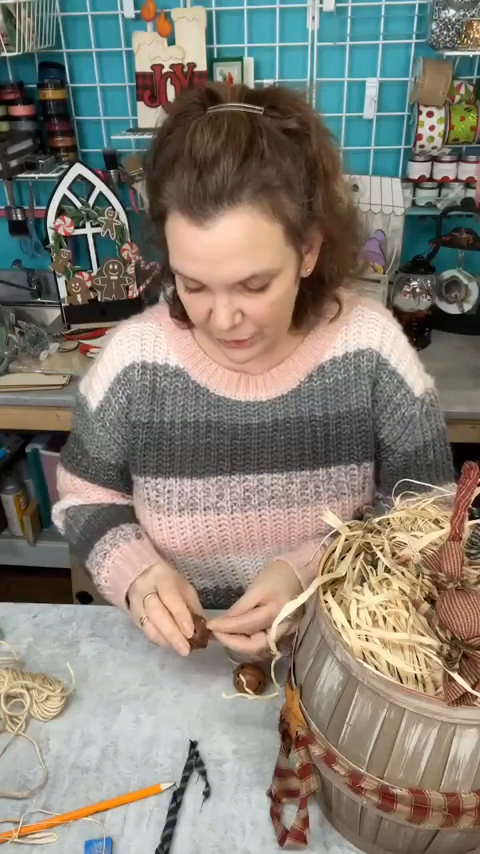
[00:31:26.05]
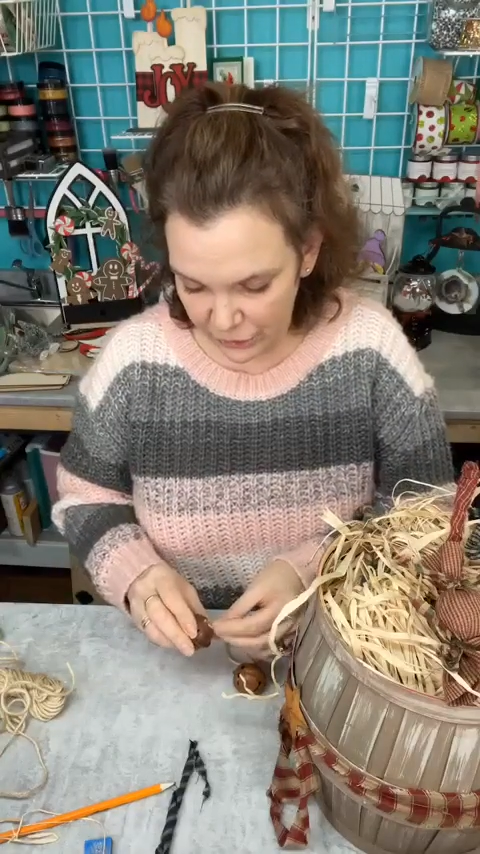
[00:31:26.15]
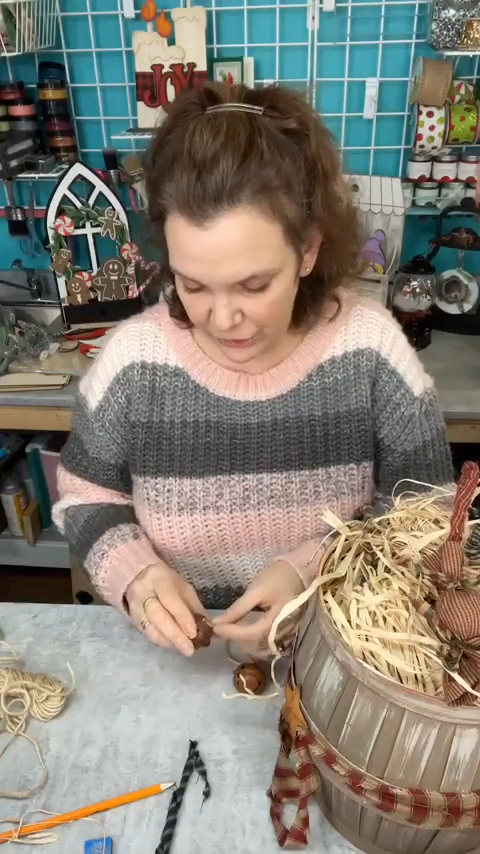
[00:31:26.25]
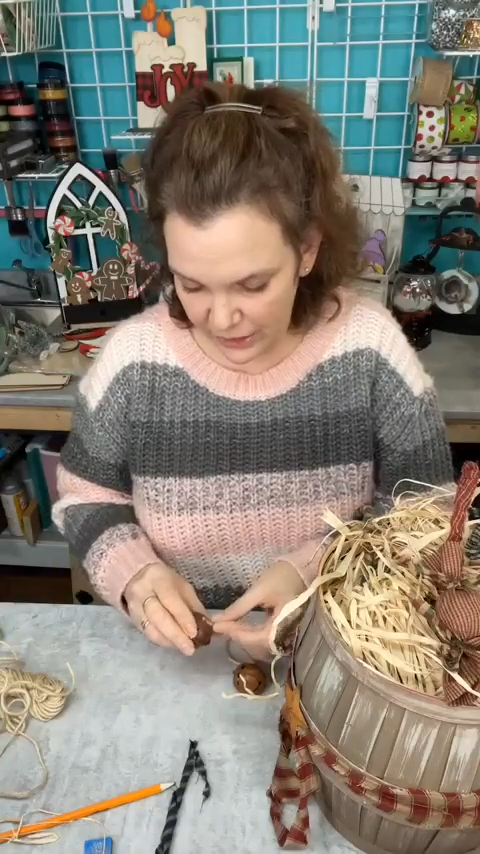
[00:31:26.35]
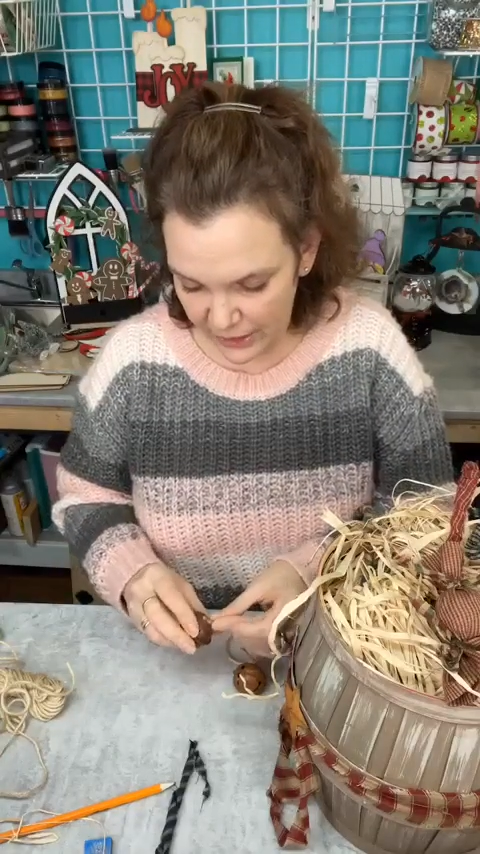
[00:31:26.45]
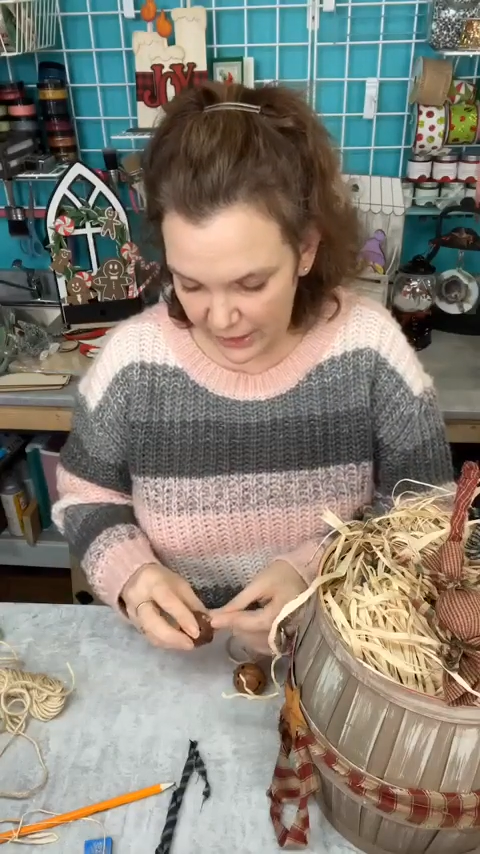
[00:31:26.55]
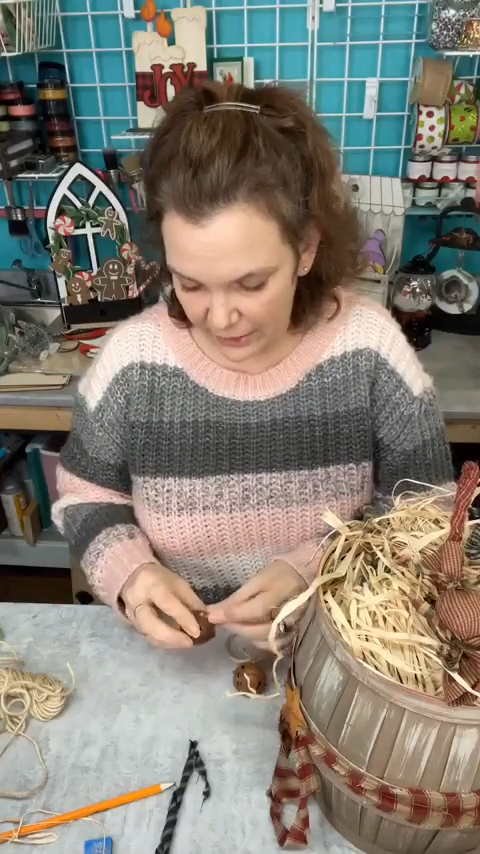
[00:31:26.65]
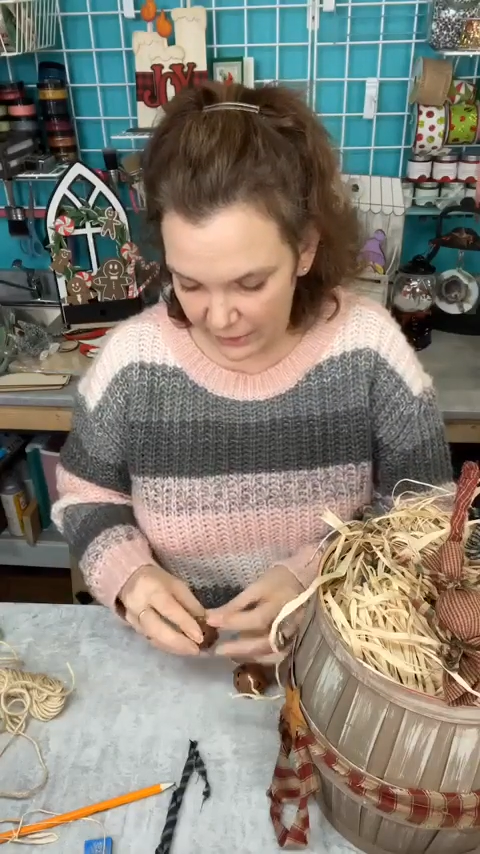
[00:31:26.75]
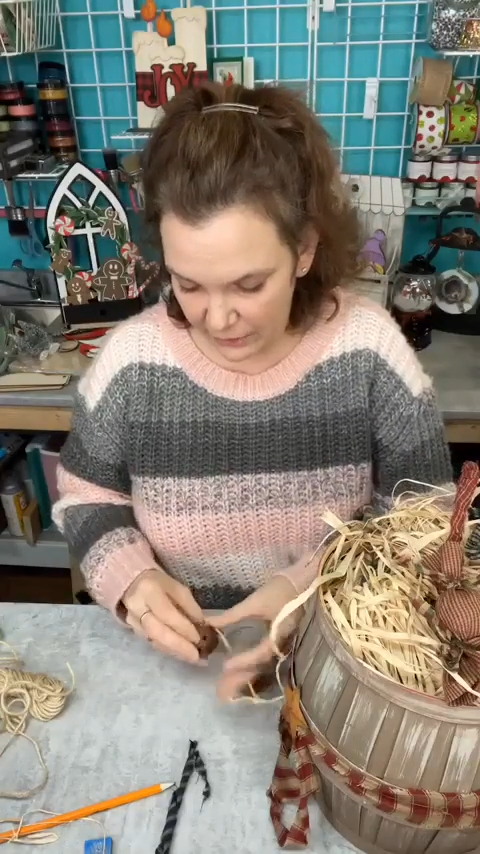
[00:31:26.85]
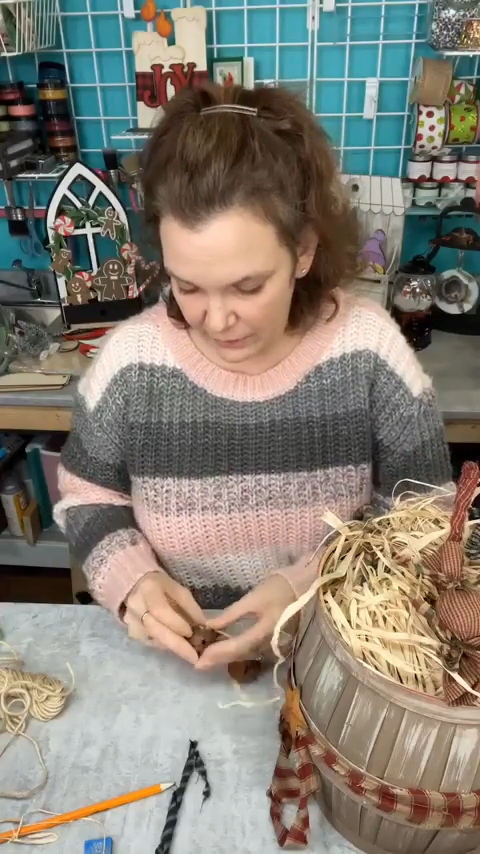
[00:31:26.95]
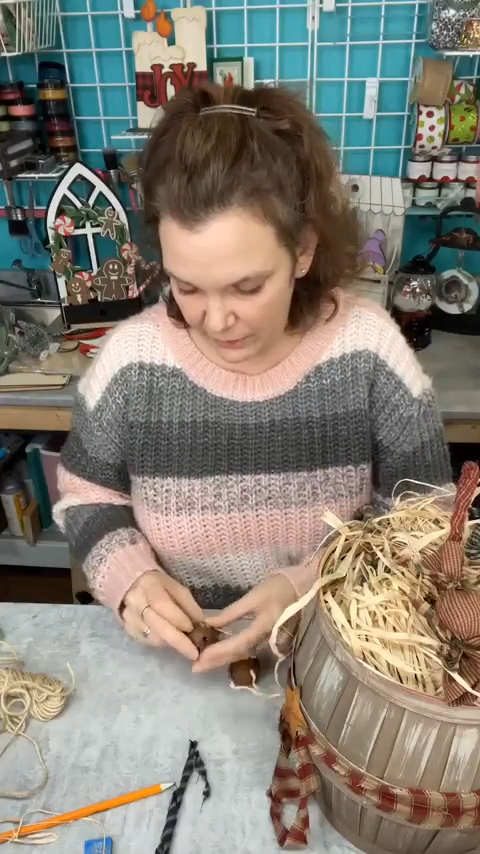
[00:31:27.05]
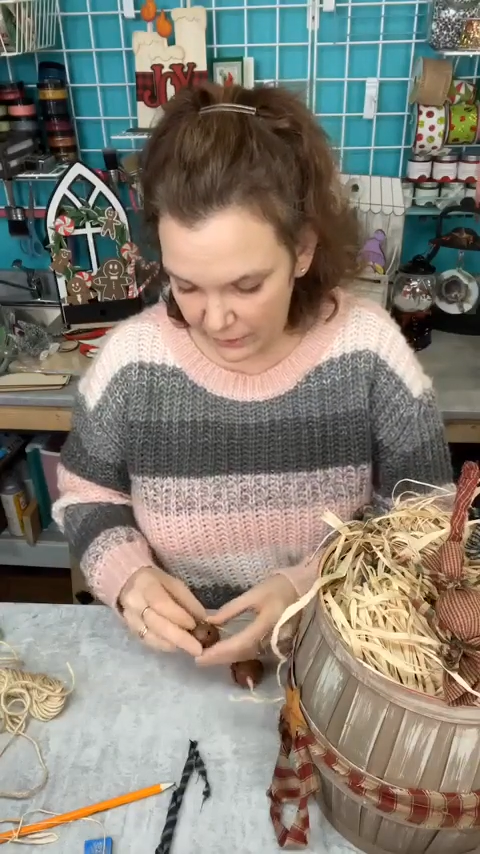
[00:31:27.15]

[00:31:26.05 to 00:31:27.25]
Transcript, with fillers: pictures in there.